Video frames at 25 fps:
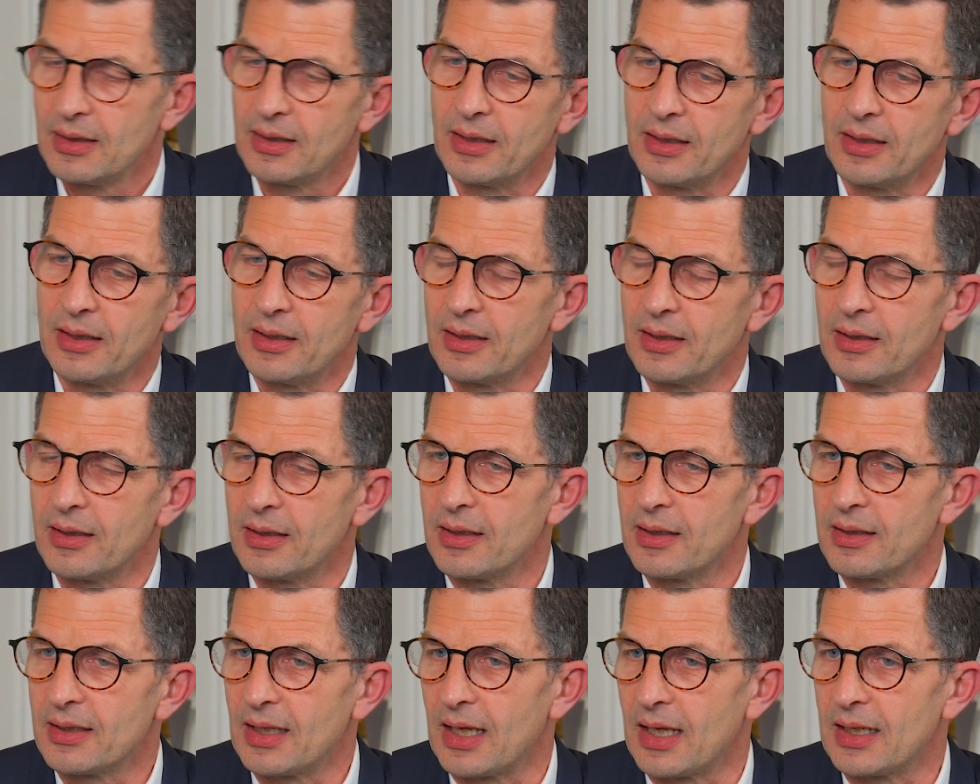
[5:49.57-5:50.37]

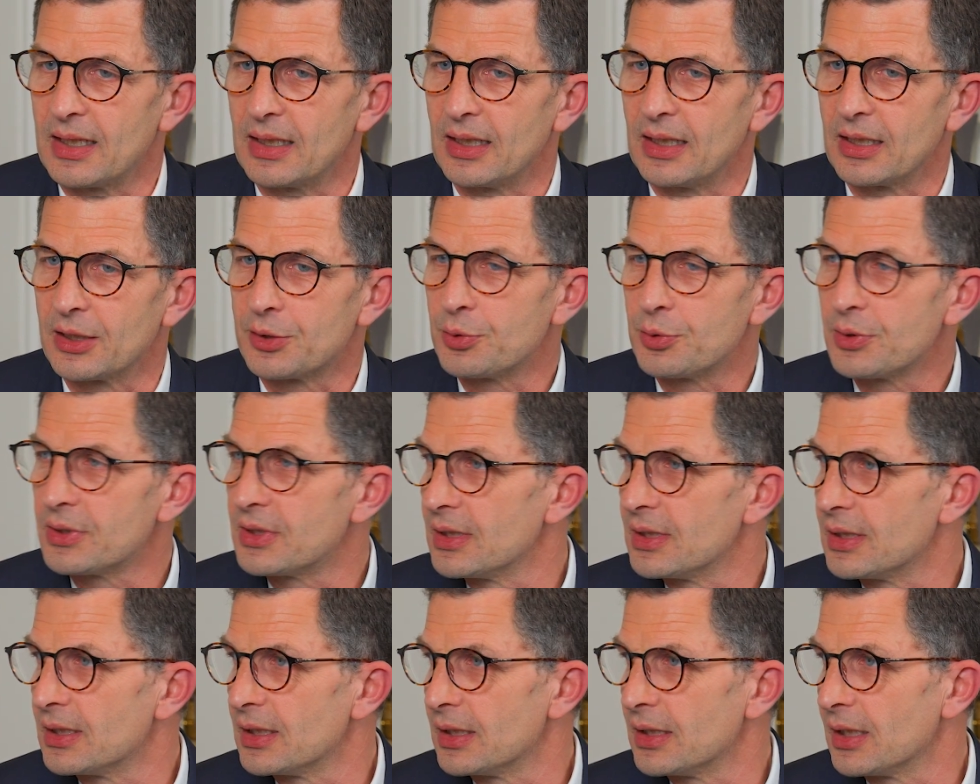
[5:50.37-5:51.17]
that
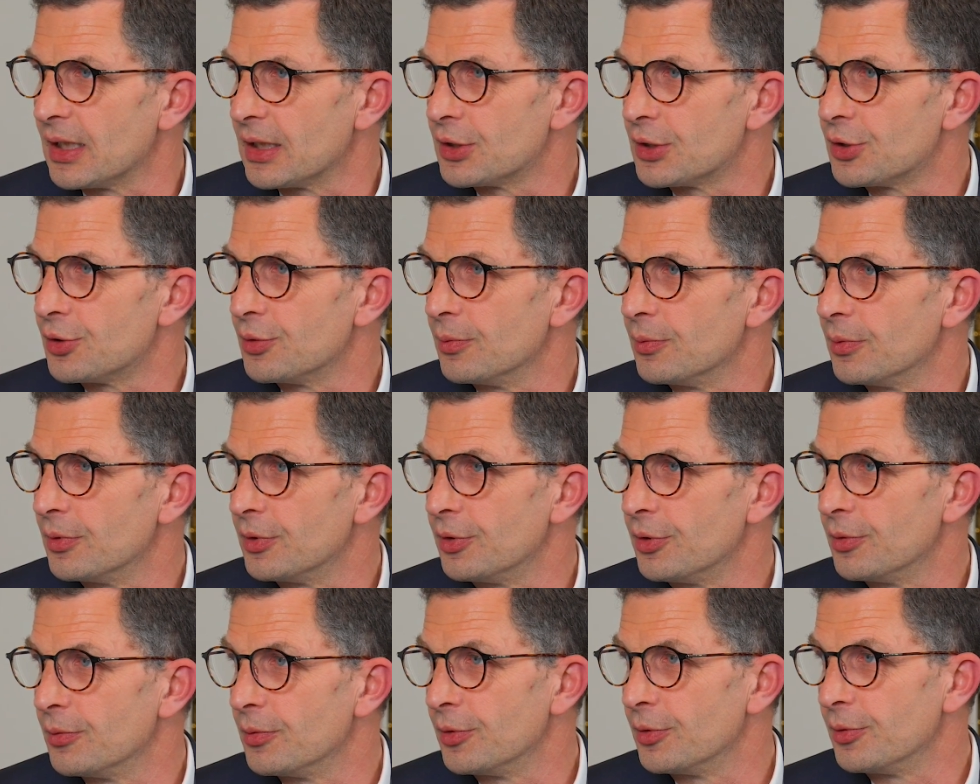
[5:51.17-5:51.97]
electricity that
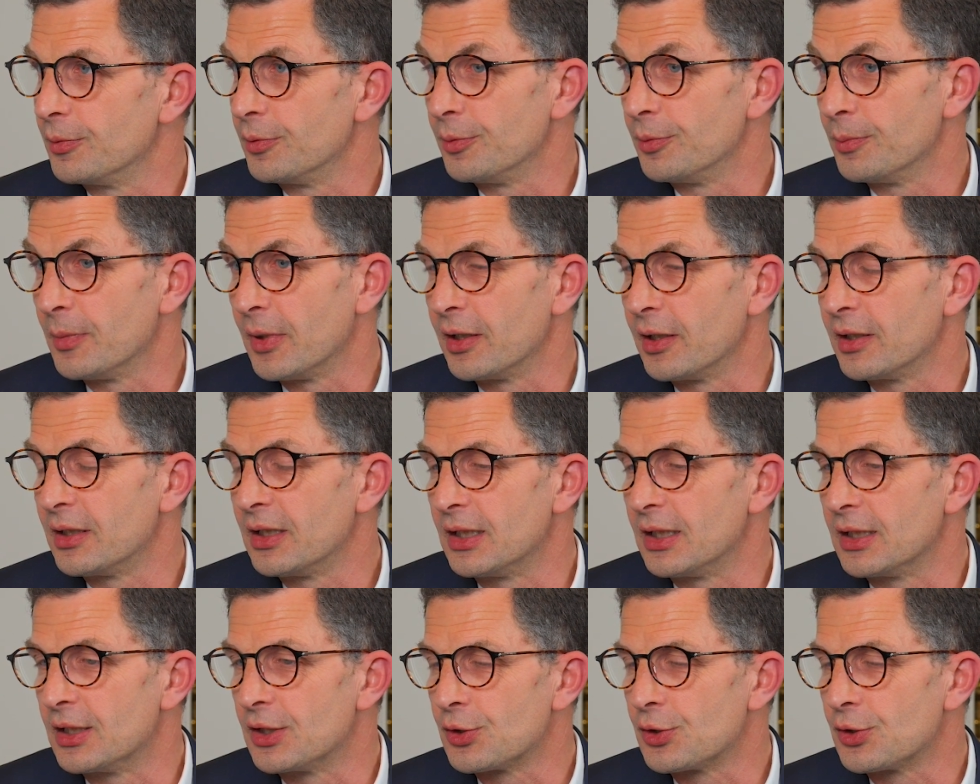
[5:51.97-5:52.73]
you might need.